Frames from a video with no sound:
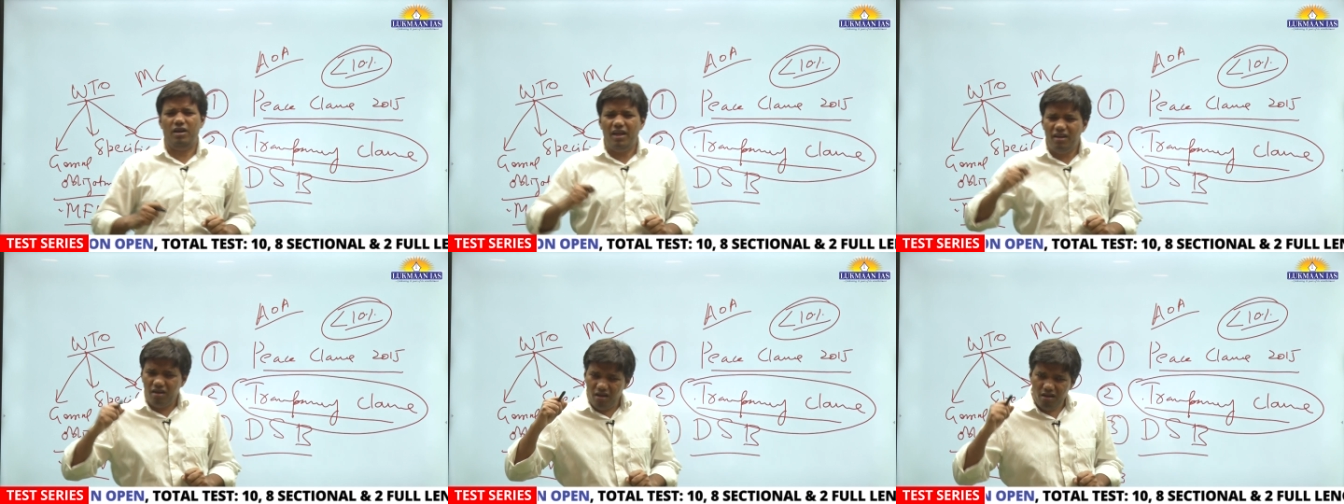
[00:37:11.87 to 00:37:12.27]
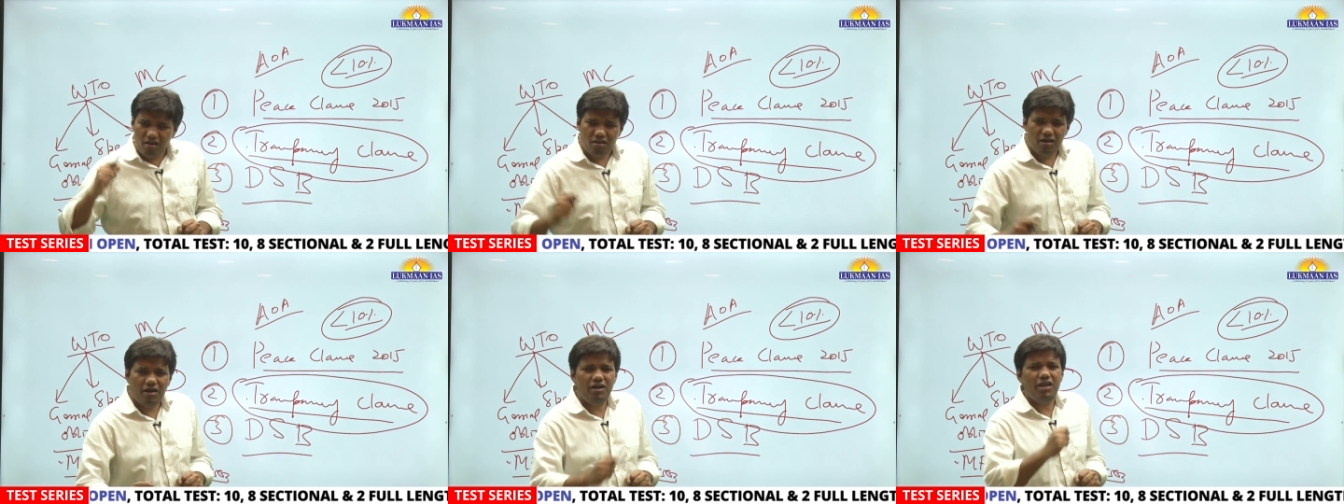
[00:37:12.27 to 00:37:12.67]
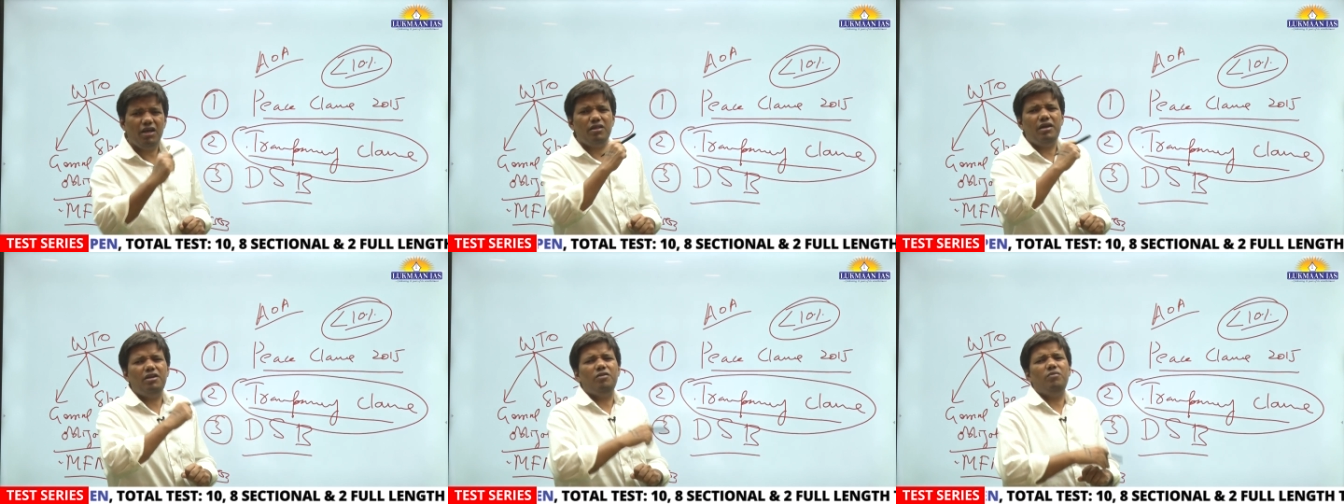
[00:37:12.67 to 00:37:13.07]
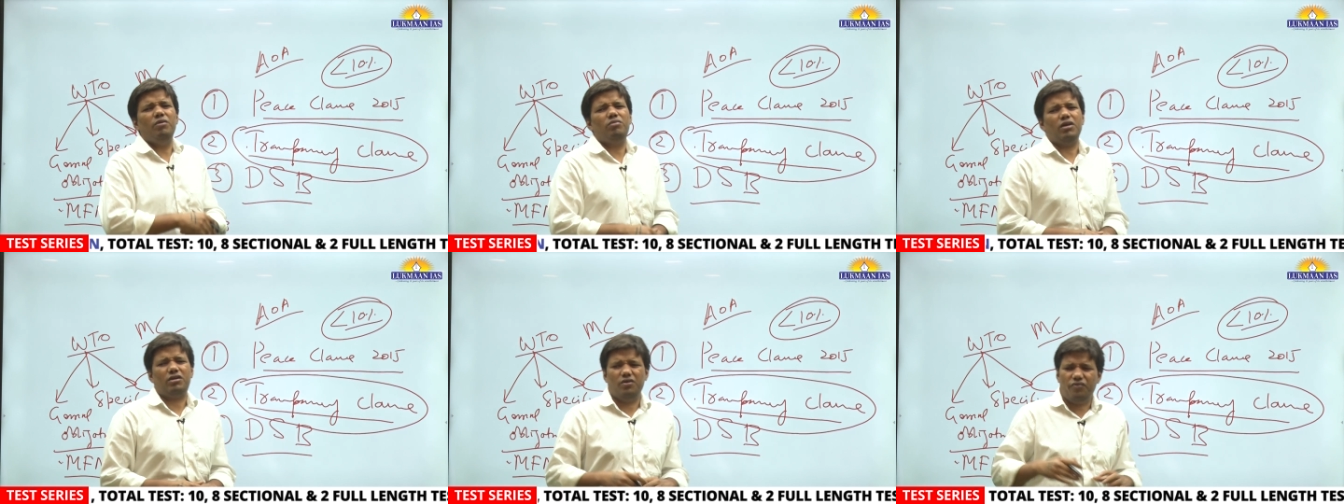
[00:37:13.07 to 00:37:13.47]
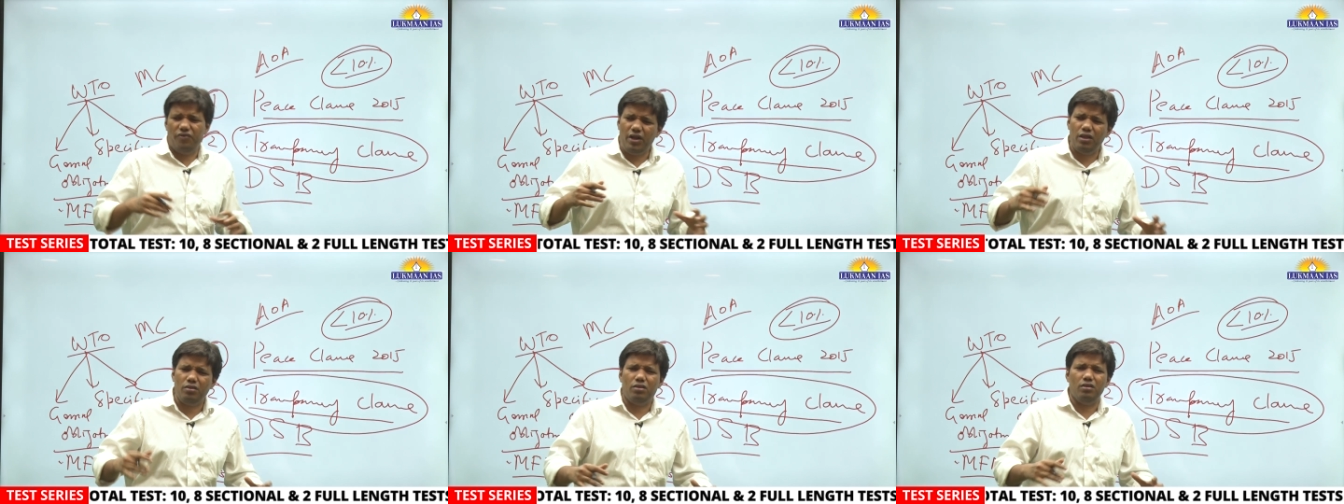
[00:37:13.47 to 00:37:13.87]
like uh, India's IT-BPM sector,
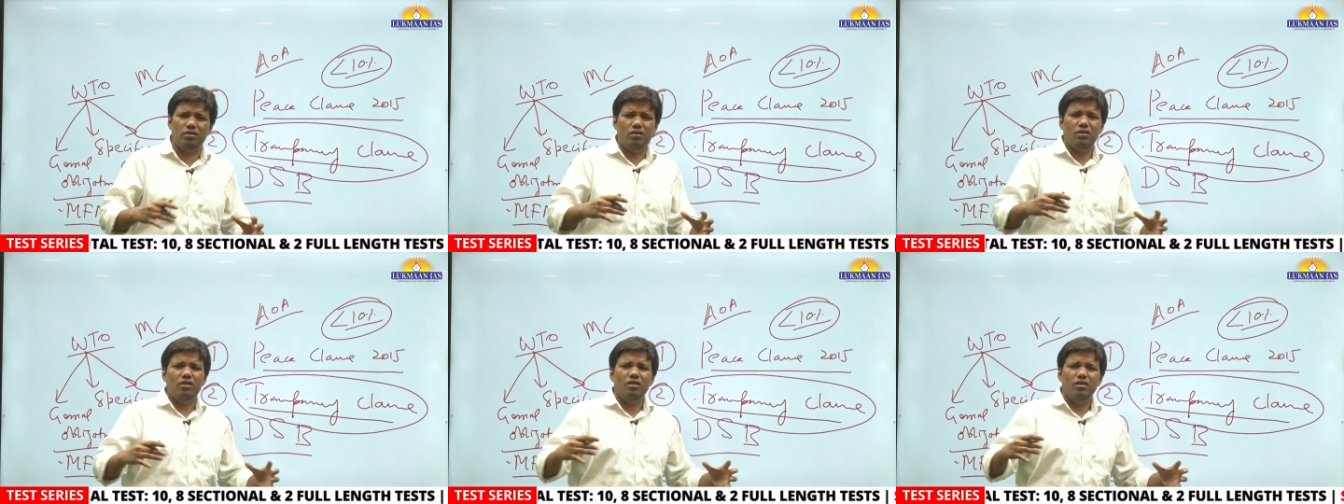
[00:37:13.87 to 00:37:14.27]
finances,